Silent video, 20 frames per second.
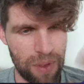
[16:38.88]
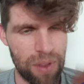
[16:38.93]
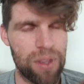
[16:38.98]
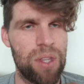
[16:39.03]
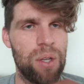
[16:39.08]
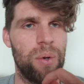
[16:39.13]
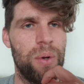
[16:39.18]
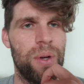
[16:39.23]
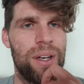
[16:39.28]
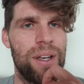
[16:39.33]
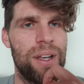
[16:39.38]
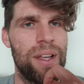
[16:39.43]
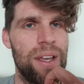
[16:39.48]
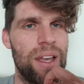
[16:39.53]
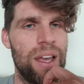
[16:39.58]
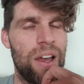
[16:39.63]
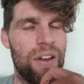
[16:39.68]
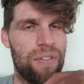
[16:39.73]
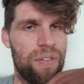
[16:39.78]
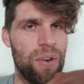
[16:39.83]
do it.
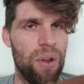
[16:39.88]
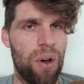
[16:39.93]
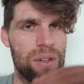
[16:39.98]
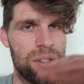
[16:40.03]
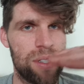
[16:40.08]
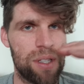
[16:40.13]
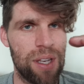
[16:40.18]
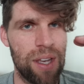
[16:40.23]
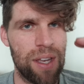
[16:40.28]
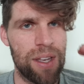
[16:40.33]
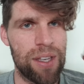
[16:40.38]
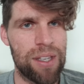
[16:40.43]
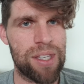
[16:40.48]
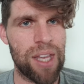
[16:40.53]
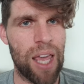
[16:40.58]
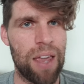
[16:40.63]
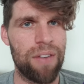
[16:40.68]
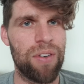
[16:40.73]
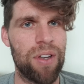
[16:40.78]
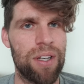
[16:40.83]
If not,
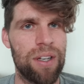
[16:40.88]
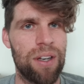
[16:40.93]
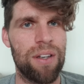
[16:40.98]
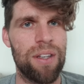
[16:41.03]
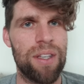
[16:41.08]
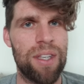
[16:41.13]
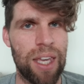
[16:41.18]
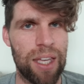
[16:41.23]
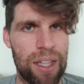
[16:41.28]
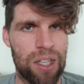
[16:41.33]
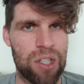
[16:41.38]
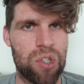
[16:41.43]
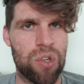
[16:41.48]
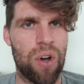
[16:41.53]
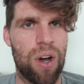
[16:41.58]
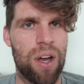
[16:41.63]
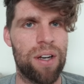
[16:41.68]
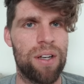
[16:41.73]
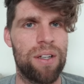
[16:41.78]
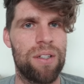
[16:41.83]
save it, get the
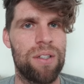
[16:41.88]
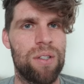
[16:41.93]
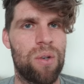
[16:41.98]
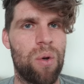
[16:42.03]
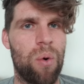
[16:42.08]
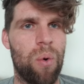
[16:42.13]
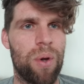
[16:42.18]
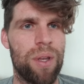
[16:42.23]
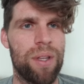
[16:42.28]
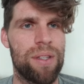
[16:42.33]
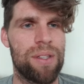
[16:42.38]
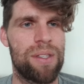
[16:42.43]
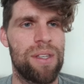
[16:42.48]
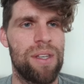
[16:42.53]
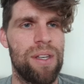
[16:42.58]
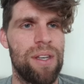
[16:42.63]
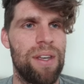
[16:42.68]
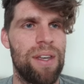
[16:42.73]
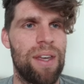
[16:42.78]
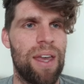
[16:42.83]
TRITON coins,
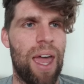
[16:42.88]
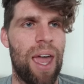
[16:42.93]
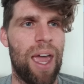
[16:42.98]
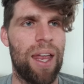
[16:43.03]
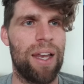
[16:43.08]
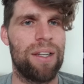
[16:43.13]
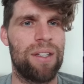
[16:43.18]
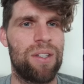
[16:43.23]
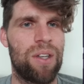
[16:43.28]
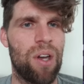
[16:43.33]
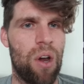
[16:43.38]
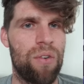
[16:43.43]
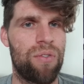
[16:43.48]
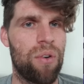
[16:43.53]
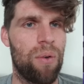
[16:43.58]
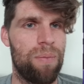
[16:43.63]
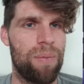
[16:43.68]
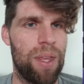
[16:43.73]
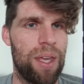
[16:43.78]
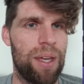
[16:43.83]
and go
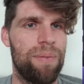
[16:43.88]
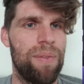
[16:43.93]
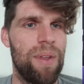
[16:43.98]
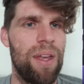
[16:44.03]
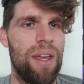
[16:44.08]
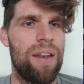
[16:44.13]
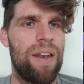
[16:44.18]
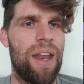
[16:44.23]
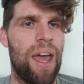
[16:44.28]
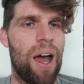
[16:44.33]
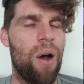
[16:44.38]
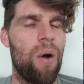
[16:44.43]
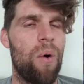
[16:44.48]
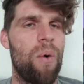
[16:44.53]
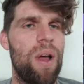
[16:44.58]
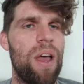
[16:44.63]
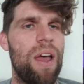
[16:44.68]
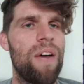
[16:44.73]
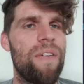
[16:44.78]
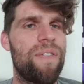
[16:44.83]
from there. Now,
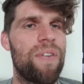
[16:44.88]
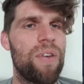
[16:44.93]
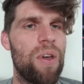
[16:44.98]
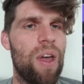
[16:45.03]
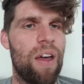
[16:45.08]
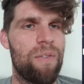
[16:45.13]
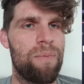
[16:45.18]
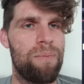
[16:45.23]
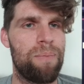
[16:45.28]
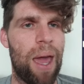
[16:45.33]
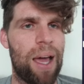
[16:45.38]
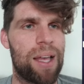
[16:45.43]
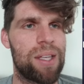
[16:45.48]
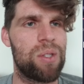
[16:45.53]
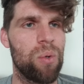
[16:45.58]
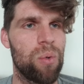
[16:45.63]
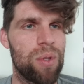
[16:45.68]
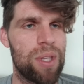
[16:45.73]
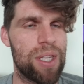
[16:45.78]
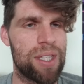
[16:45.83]
if you have maxed
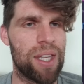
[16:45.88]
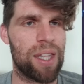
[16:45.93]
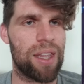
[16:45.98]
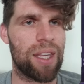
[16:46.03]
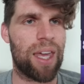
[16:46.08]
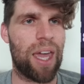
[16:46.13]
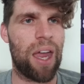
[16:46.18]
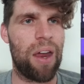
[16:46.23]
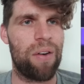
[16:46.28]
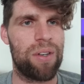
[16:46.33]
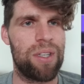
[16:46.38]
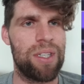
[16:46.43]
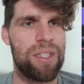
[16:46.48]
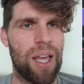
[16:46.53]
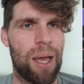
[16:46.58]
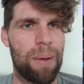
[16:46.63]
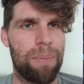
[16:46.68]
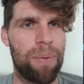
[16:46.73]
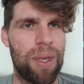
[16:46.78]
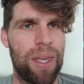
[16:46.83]
all these other characters
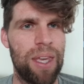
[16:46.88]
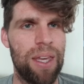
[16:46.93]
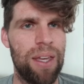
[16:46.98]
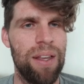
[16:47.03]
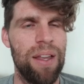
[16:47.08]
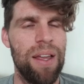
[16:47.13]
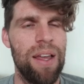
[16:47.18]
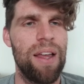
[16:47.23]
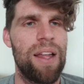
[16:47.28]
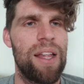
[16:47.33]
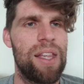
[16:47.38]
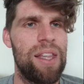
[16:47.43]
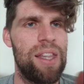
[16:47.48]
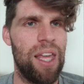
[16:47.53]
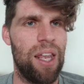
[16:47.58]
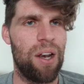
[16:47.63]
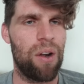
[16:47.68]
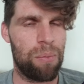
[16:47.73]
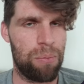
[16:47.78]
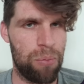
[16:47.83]
up here,
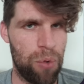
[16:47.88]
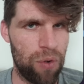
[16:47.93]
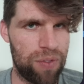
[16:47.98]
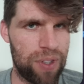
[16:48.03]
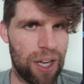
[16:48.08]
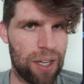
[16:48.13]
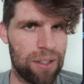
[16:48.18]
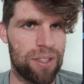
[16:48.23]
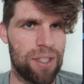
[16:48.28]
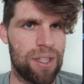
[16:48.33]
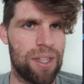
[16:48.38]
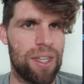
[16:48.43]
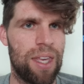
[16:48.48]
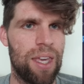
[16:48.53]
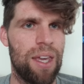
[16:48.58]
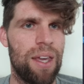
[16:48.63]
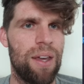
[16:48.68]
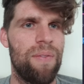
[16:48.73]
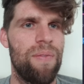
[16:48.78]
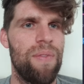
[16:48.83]
then I'd move down to the
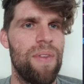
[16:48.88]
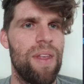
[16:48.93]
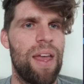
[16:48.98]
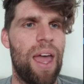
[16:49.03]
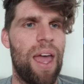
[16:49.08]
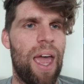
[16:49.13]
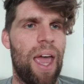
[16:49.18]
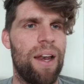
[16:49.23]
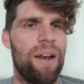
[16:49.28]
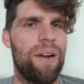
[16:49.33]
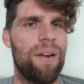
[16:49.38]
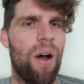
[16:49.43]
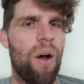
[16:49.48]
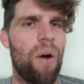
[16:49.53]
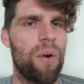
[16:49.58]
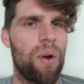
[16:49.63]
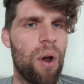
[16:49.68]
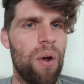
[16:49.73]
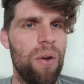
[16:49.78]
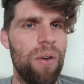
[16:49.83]
gear, and I
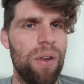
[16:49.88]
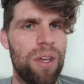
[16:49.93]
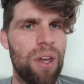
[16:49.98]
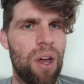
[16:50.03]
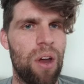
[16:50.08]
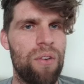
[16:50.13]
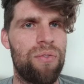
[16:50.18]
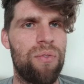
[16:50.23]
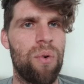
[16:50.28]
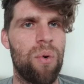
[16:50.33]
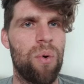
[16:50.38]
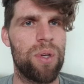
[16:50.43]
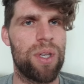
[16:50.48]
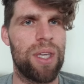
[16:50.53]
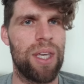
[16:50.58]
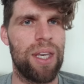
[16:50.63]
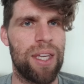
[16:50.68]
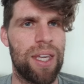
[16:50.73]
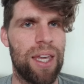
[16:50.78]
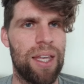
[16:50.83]
would only go for,
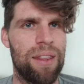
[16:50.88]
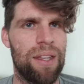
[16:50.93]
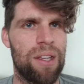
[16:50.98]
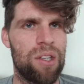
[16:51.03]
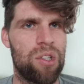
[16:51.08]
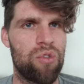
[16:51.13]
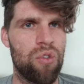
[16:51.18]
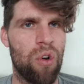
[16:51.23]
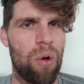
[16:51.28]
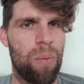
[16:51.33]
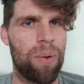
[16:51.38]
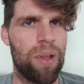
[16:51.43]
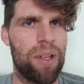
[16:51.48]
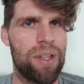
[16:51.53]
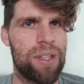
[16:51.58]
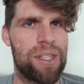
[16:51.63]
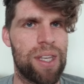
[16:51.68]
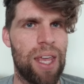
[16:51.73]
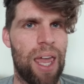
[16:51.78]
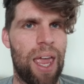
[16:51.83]
yet again, the
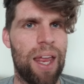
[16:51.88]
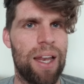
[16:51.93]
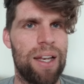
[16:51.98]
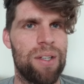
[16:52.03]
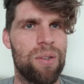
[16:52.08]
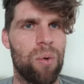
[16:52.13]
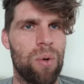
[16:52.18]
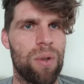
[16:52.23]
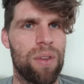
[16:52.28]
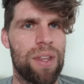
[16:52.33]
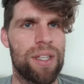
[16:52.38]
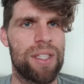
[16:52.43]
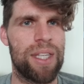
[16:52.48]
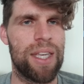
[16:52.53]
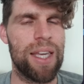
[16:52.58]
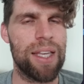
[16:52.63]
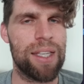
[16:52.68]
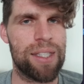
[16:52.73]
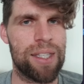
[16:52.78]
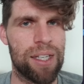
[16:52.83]
droplets and all of the
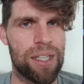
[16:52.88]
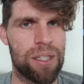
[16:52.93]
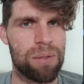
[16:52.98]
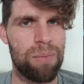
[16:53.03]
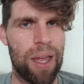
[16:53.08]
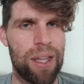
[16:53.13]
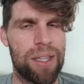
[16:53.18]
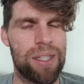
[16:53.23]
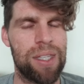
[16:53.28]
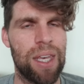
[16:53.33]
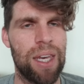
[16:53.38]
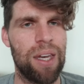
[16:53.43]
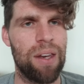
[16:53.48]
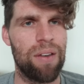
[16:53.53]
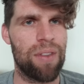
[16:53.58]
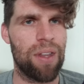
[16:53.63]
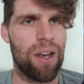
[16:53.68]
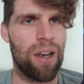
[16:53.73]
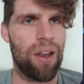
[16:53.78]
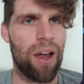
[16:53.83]
tier 6 mats, any of
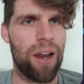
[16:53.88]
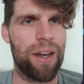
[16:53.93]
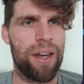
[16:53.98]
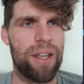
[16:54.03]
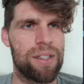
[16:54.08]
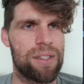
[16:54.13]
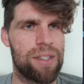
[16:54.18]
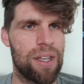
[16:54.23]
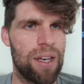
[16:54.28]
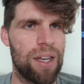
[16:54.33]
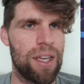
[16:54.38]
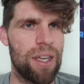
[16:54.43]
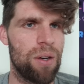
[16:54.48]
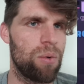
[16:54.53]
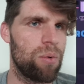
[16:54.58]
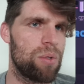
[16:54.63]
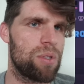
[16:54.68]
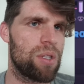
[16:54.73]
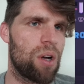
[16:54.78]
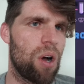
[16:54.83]
the lightnings, the
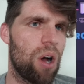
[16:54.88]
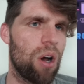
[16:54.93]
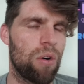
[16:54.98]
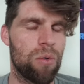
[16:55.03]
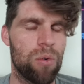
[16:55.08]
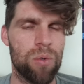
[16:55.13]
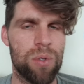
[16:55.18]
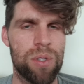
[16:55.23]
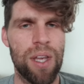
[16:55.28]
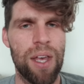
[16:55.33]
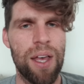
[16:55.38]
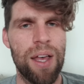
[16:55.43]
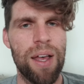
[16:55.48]
needles, the corals.